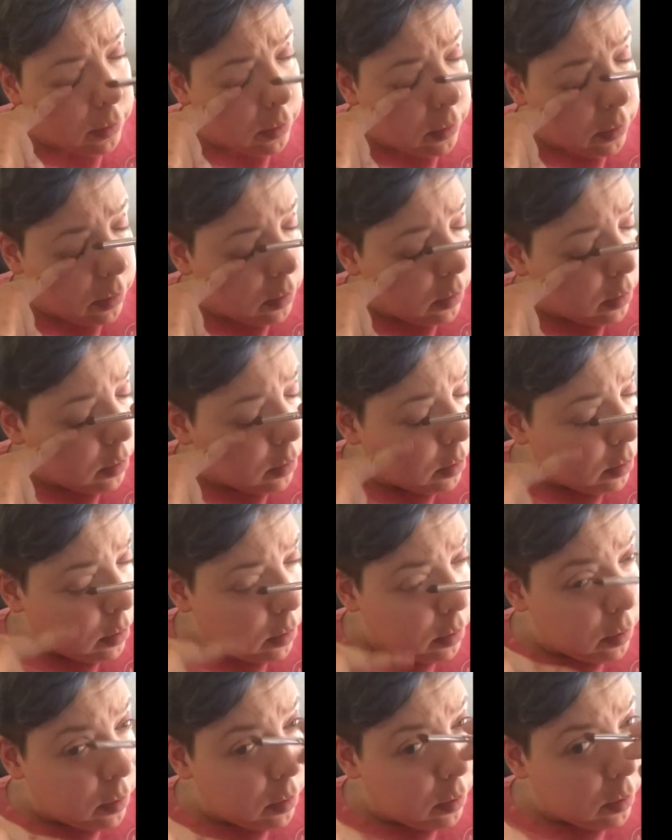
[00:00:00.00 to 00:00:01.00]

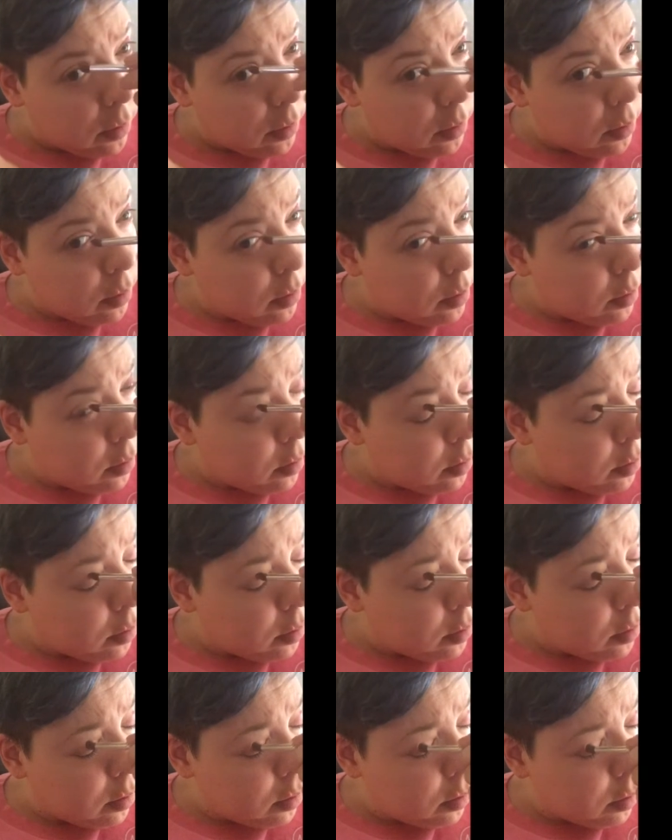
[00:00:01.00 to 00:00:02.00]

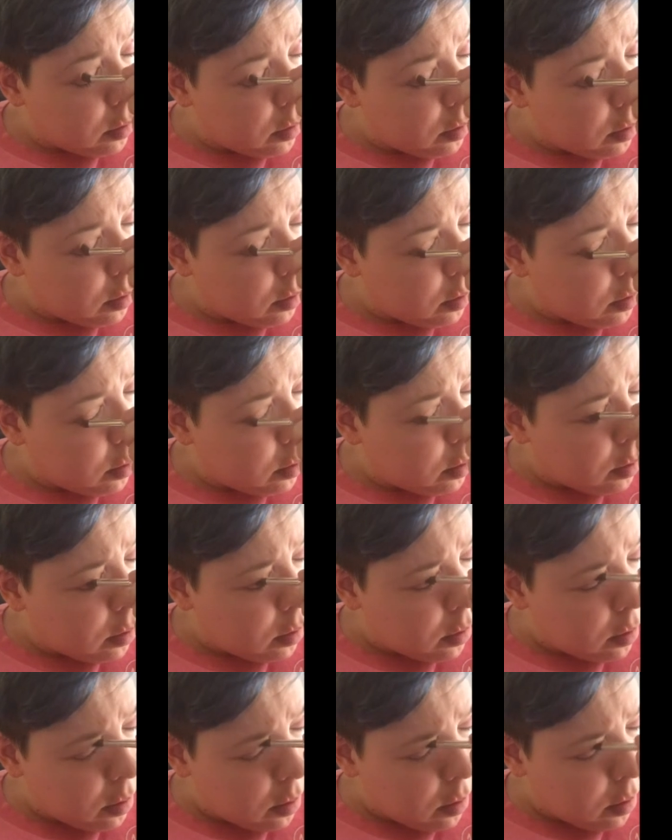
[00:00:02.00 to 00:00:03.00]

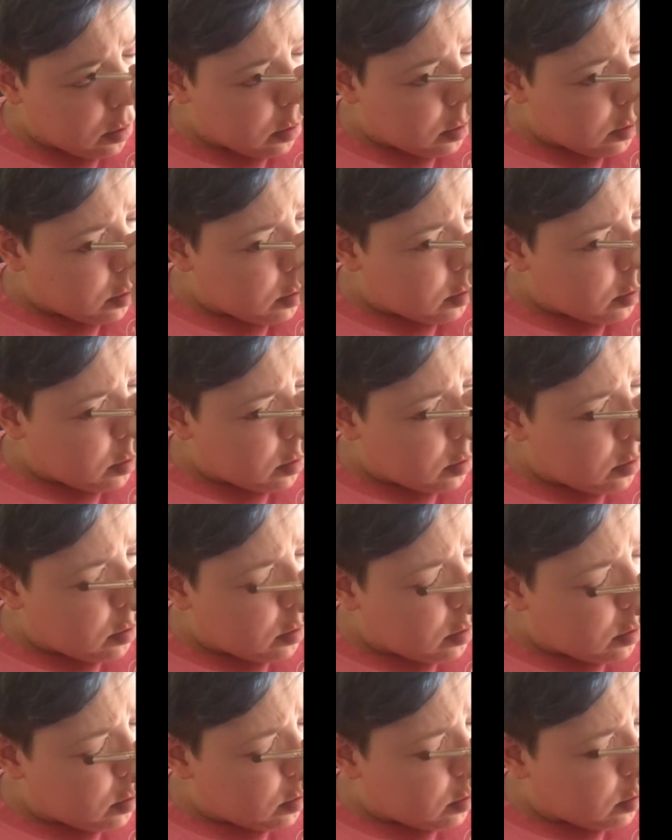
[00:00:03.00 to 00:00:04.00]

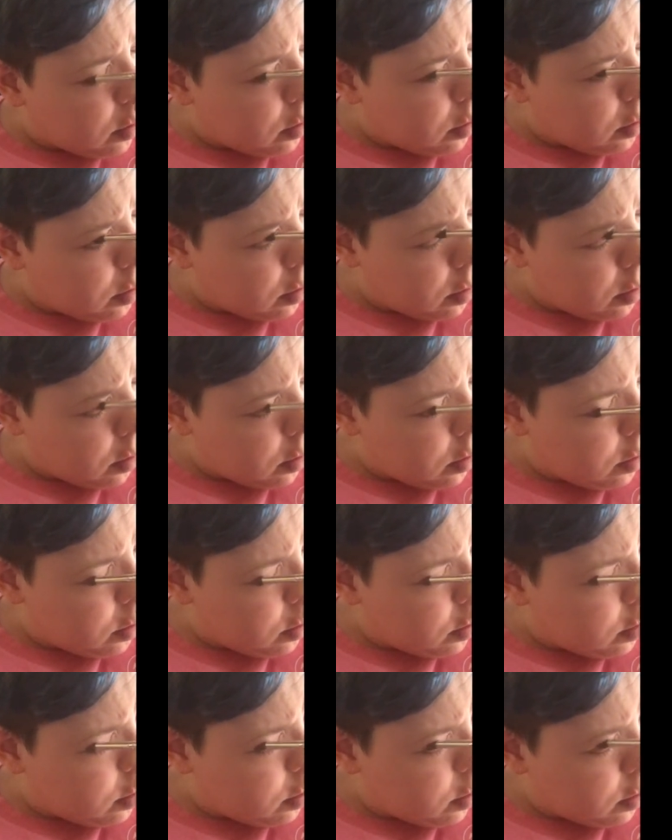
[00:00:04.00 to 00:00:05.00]

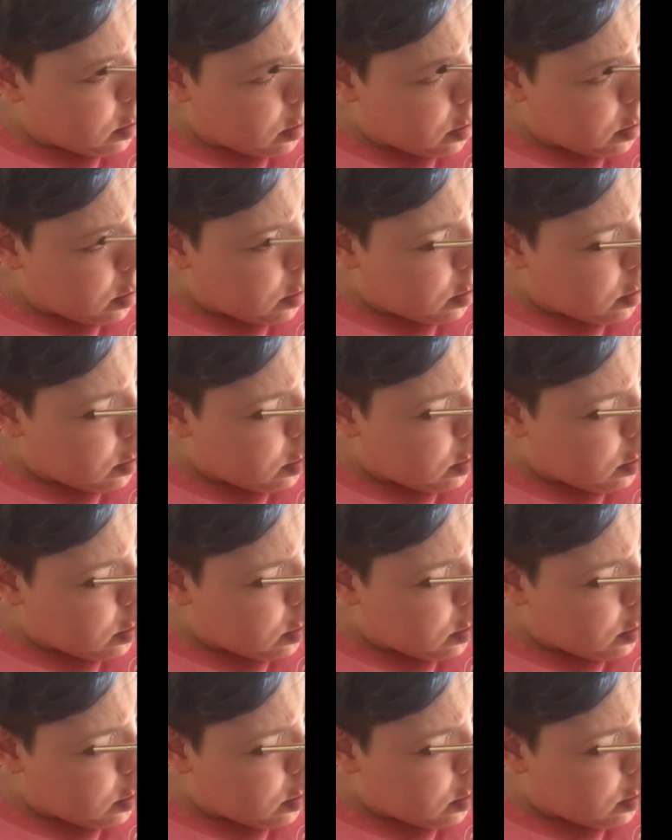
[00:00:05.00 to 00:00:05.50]
No one is speaking in this clip.